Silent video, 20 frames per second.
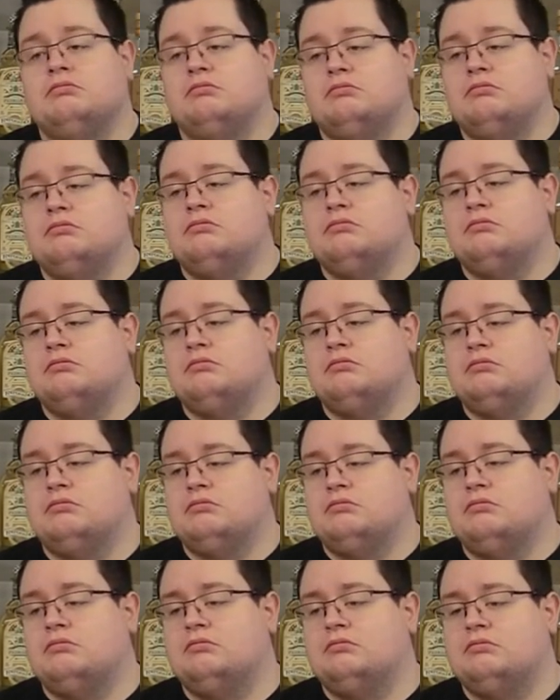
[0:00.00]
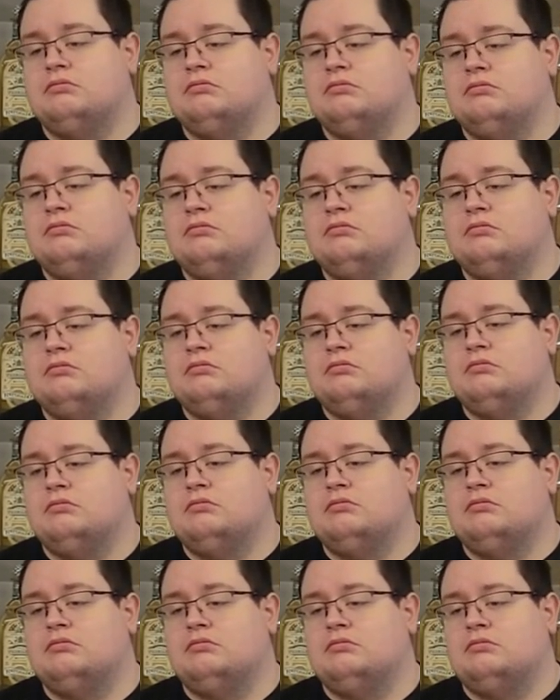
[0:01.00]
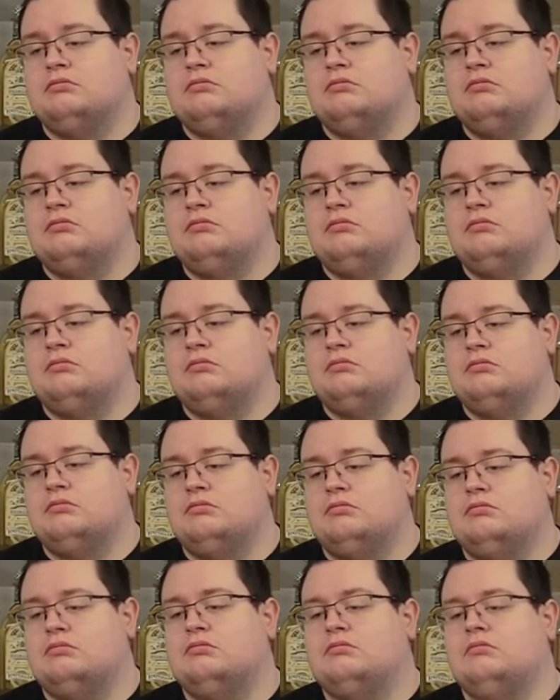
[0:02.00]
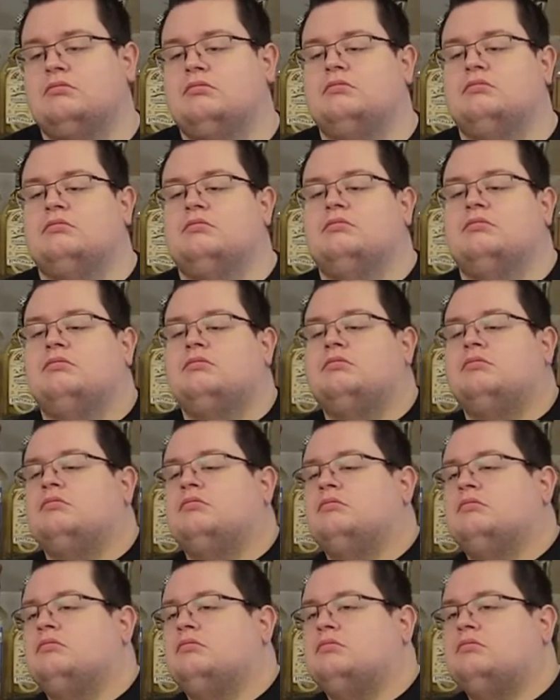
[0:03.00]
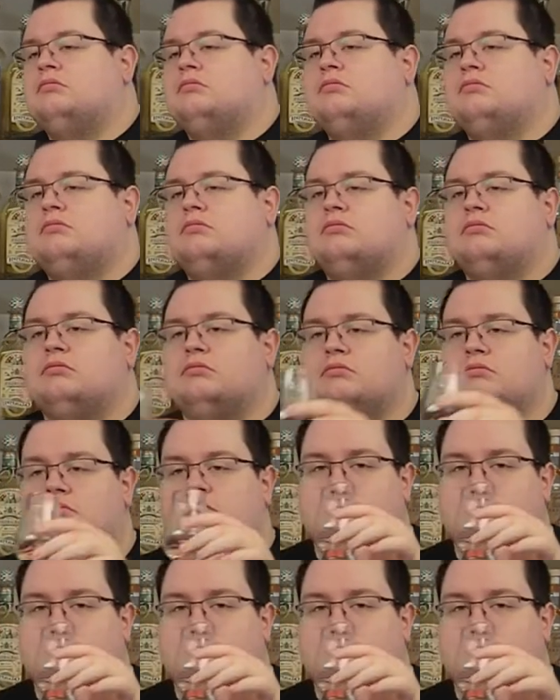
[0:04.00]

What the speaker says: [no speech]